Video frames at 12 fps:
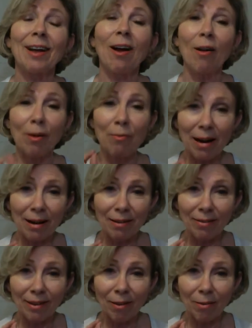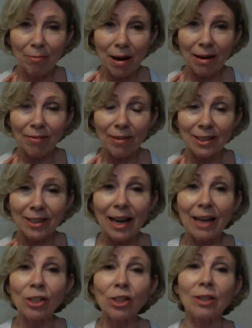are
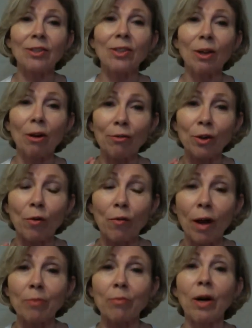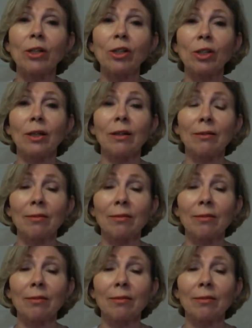manifestations of your vibration.